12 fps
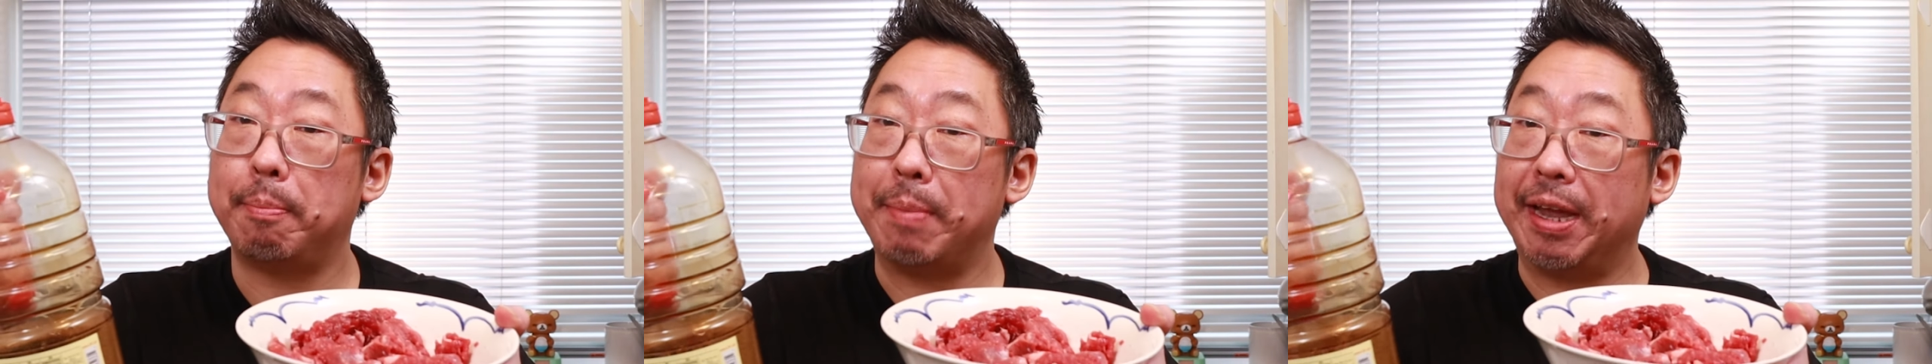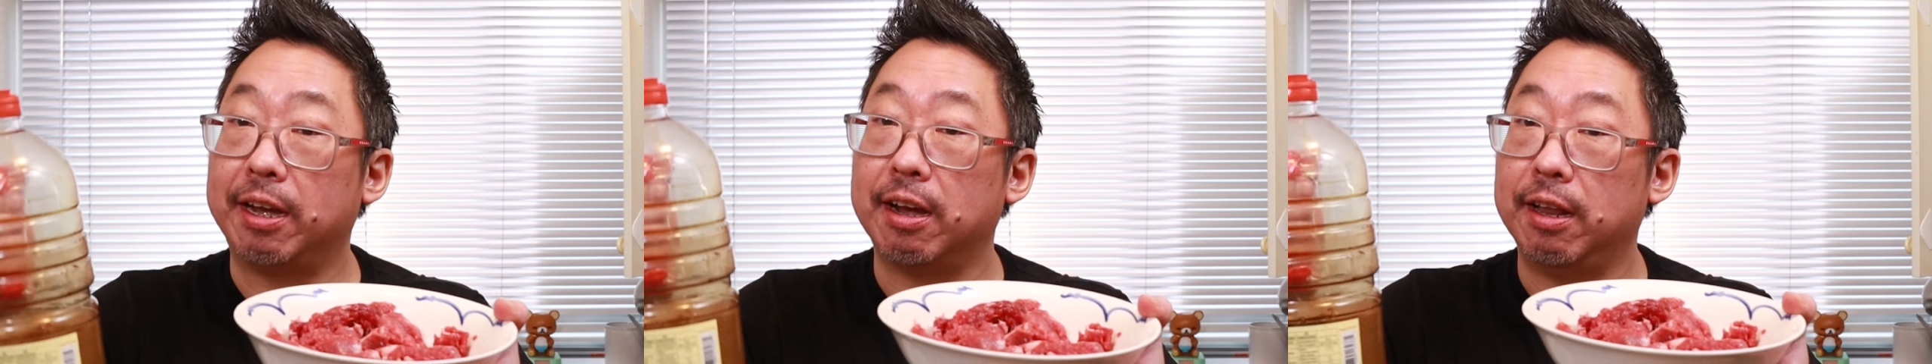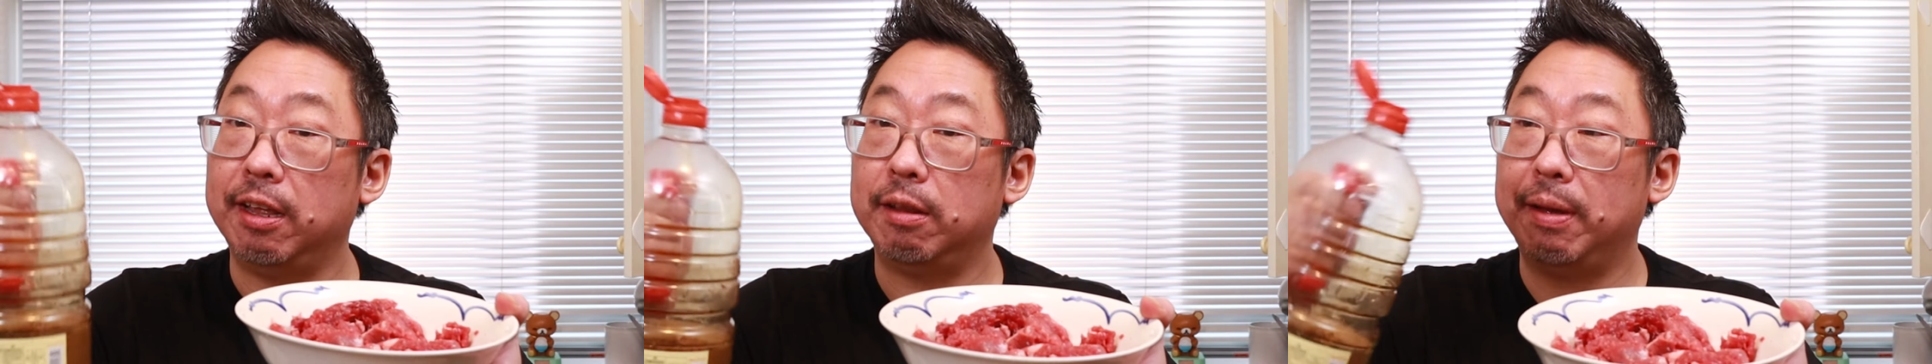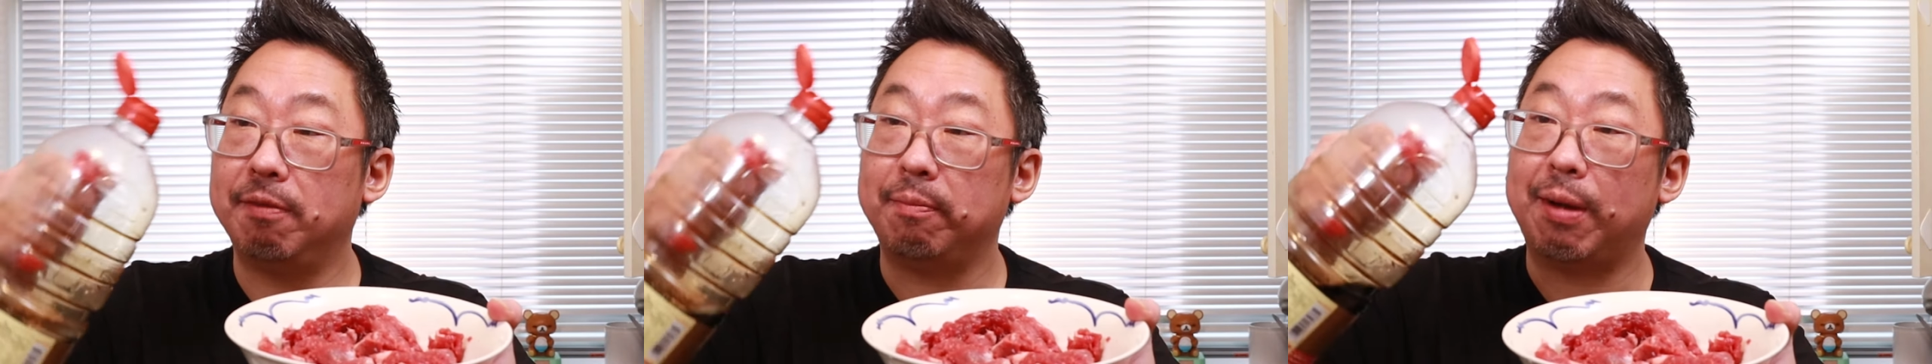make a little
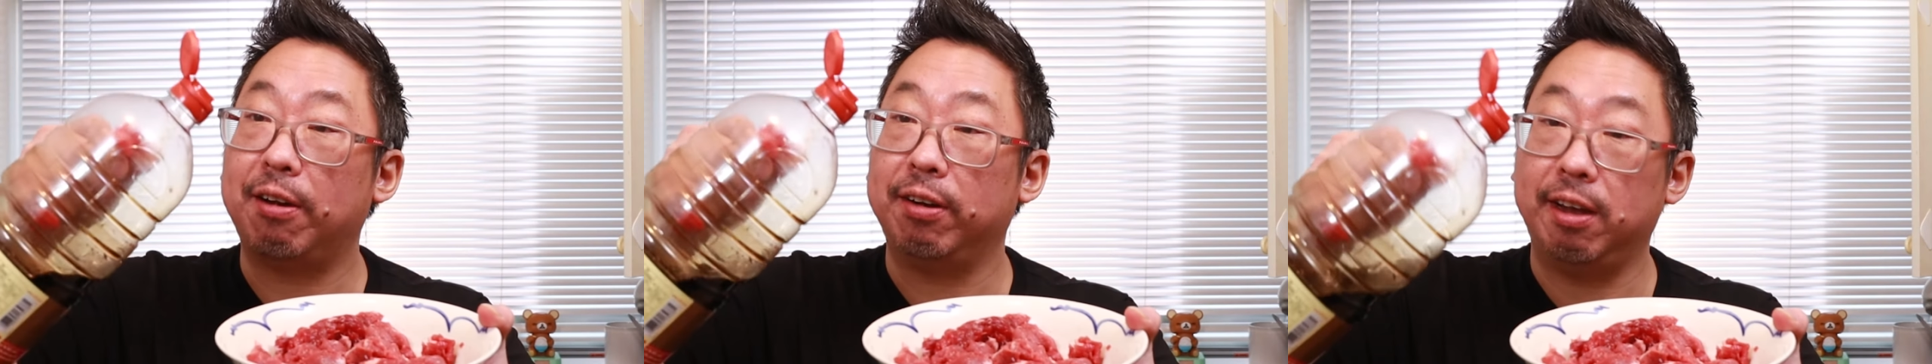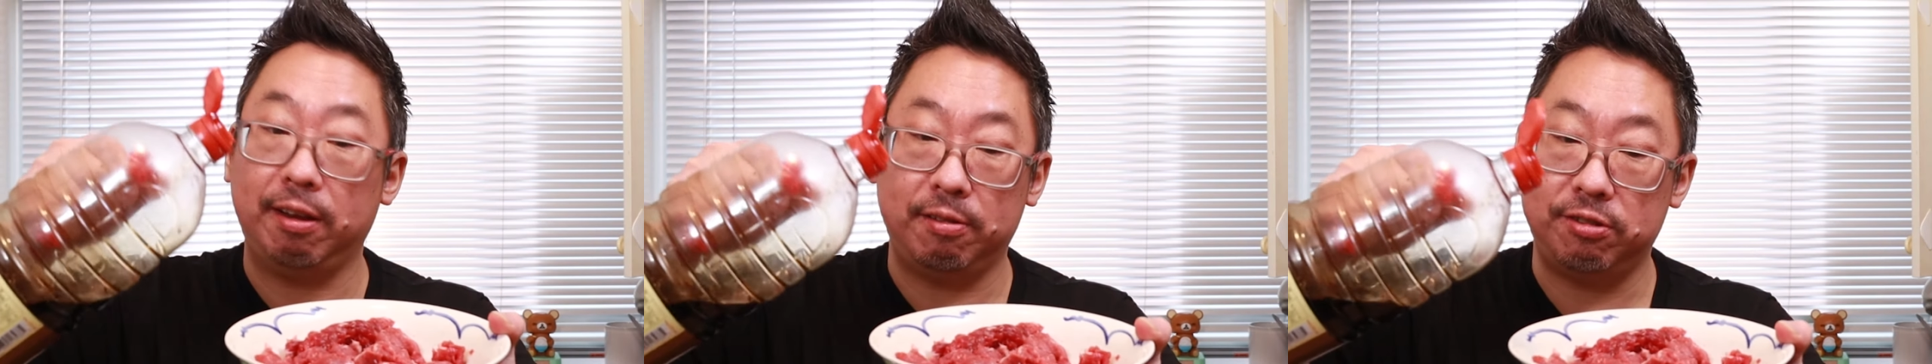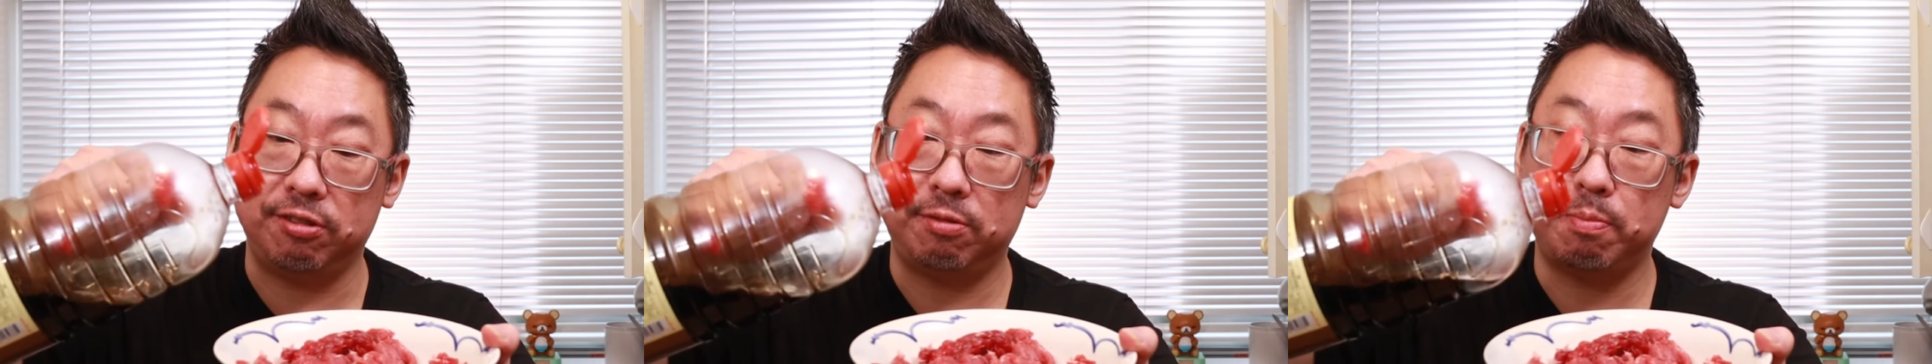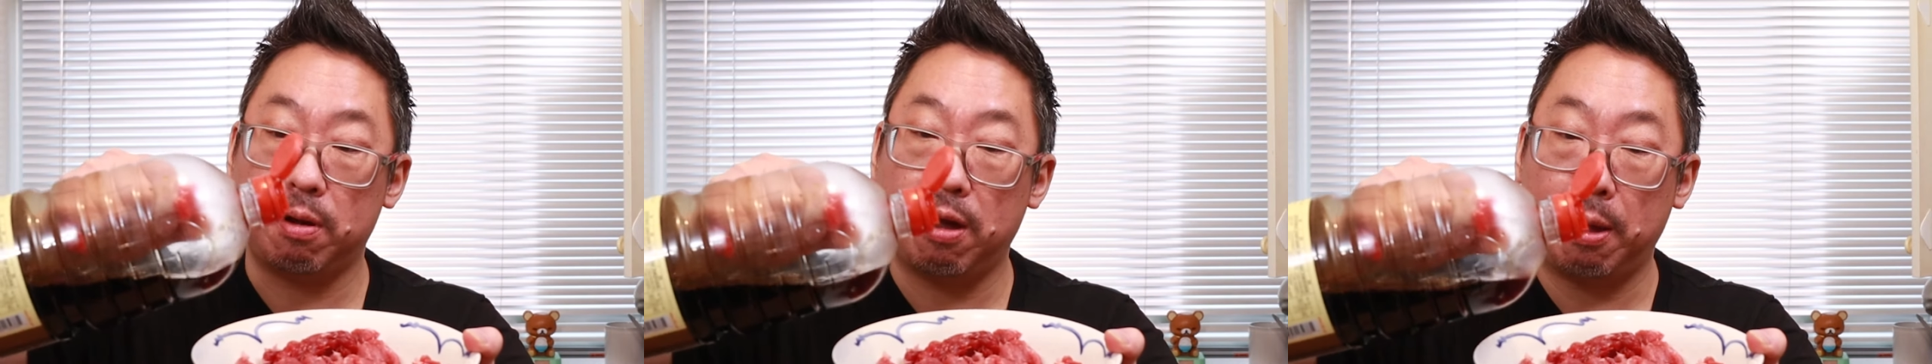bit of marinade
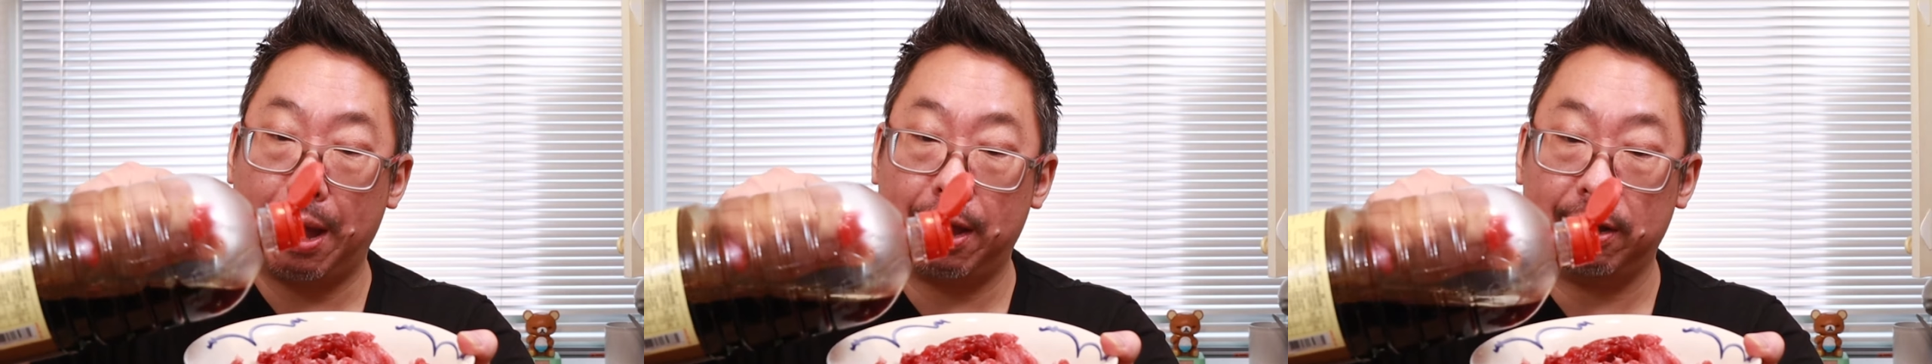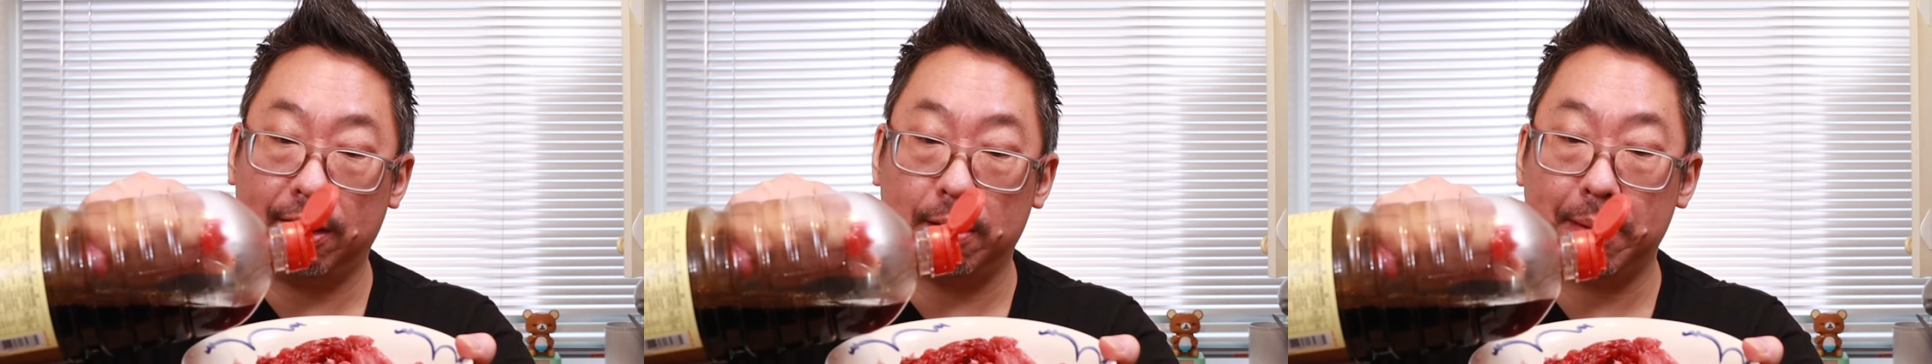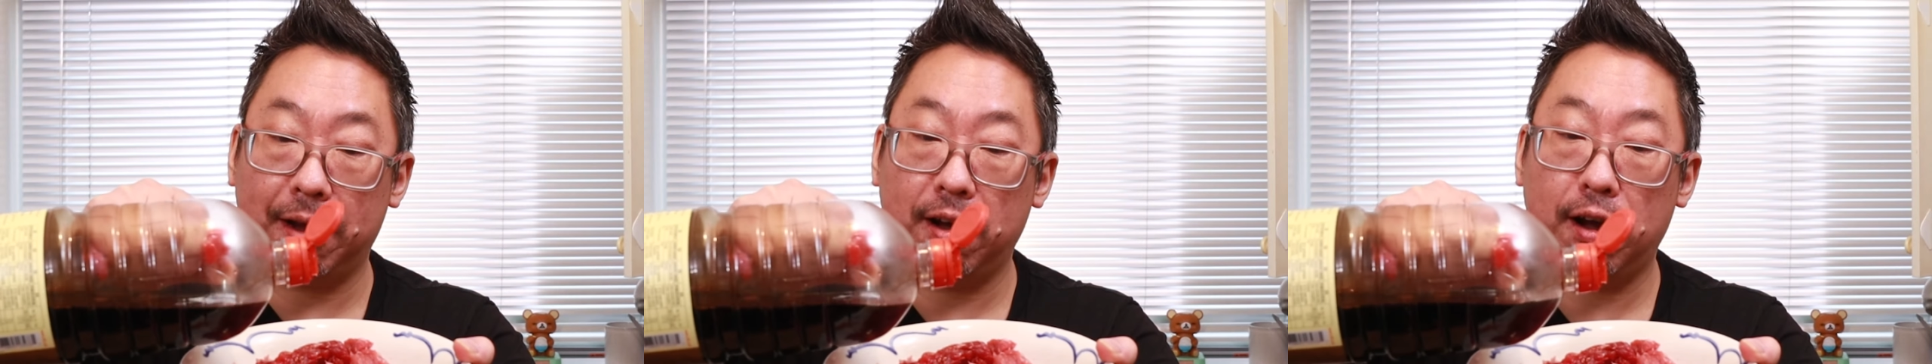just by adding about